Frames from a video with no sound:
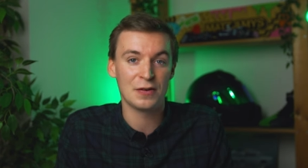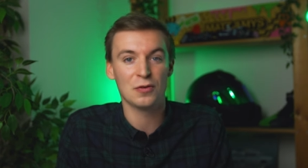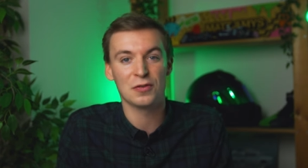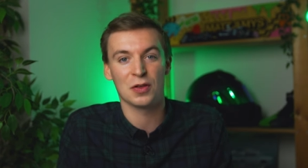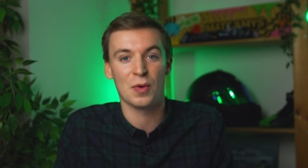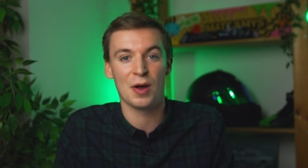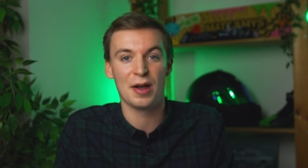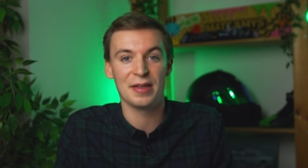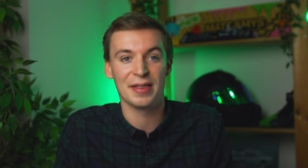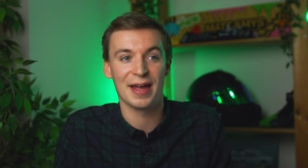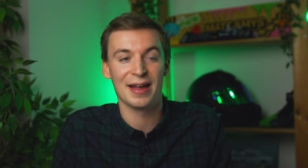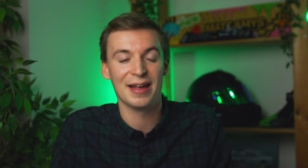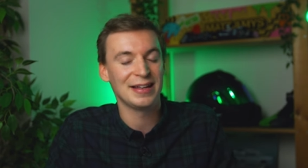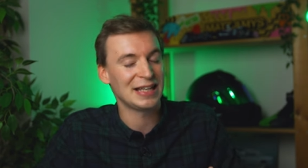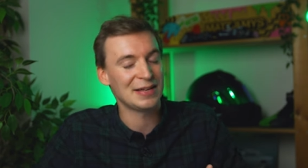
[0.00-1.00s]
And also while you're
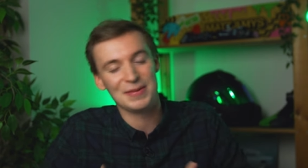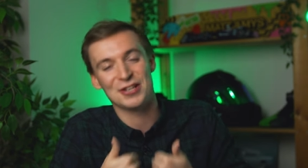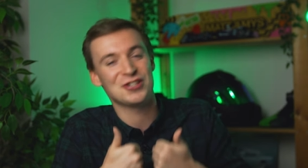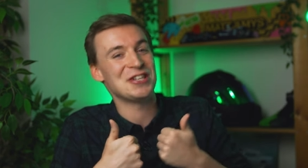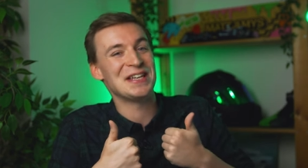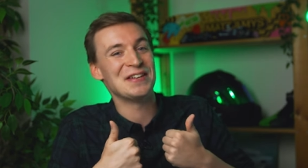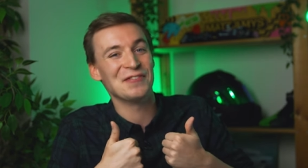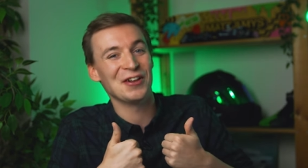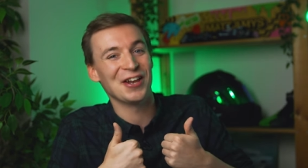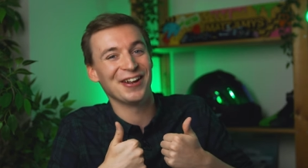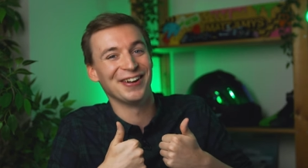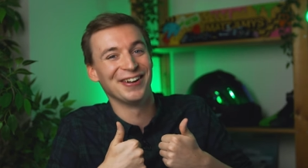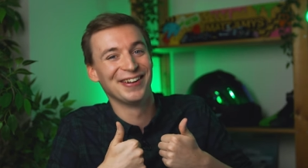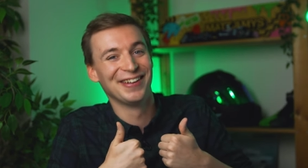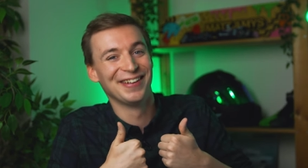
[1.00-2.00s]
there, give me a cheeky follow.